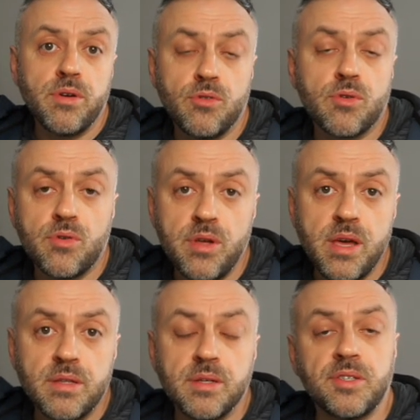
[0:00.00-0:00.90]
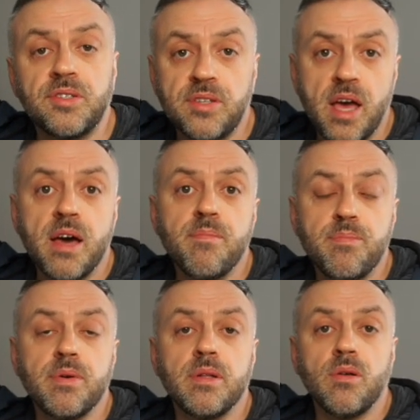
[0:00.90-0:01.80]
to create a
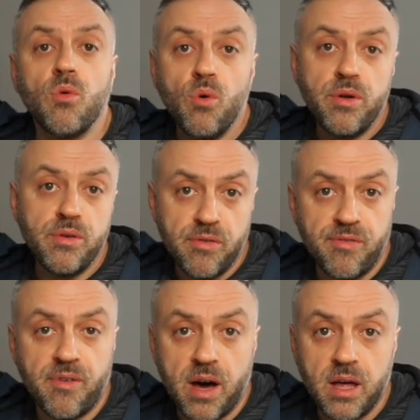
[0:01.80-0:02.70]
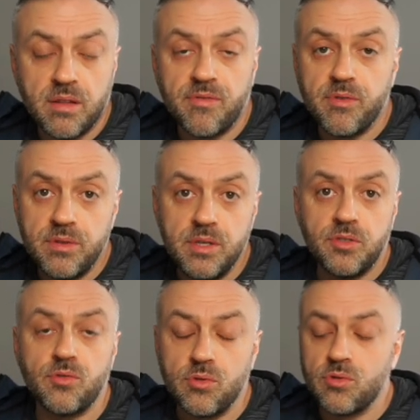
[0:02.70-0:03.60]
sample audio file for
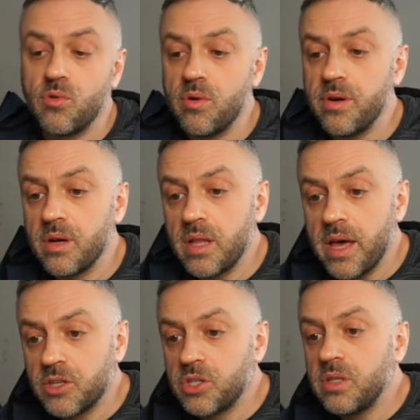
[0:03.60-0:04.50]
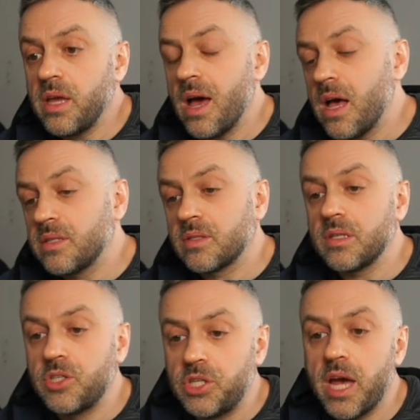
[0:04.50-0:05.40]
this tutorial, I actually asked
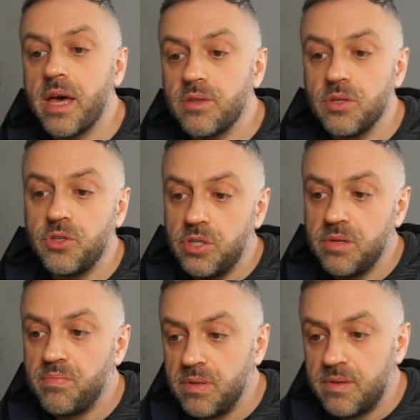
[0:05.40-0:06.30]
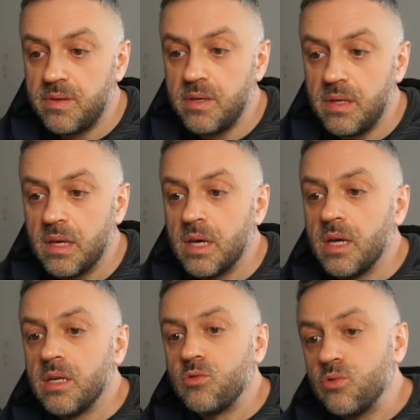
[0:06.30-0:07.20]
ChatGPT
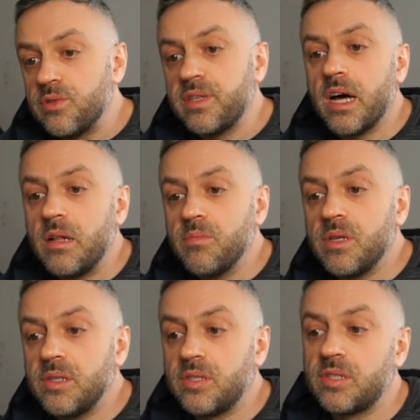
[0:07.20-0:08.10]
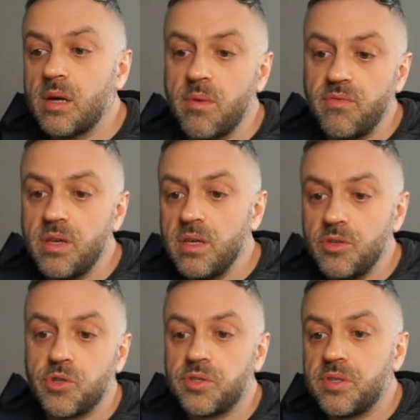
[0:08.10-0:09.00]
to tell me some of the
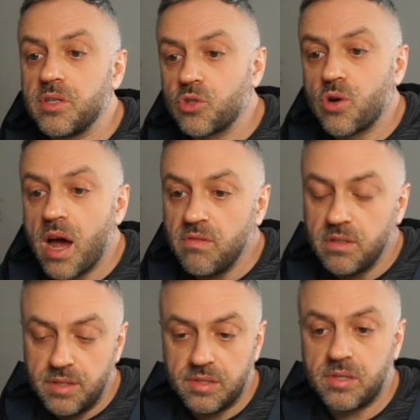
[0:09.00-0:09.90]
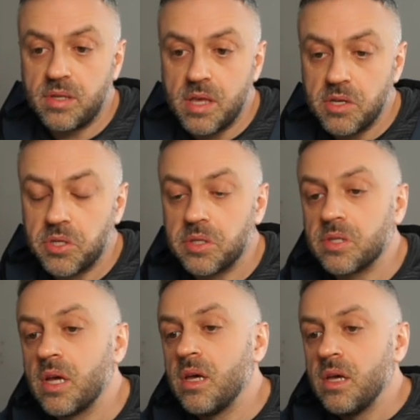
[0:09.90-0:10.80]
interesting travel
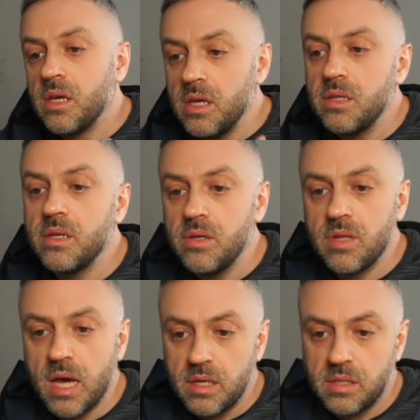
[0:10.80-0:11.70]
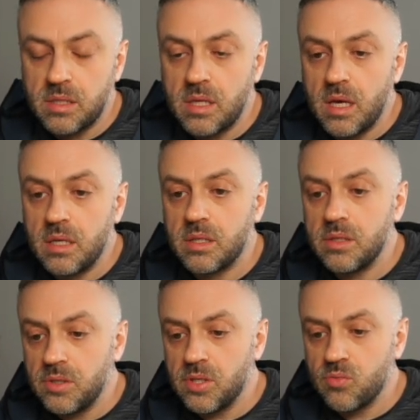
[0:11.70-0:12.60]
destinations in the United States.
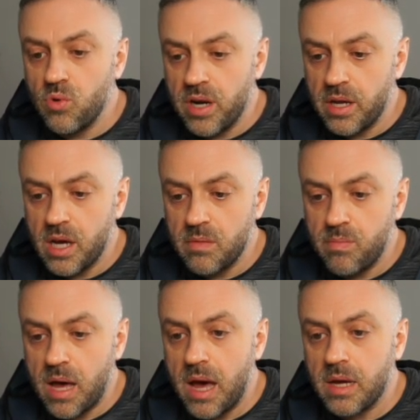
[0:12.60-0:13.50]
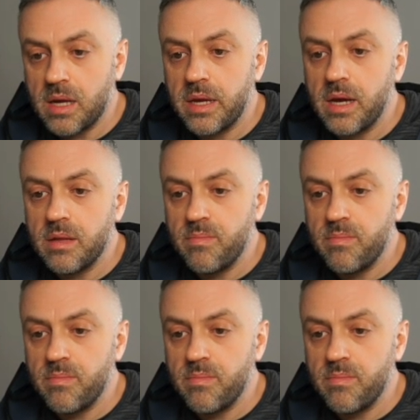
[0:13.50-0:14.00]
And this is what I got back. I got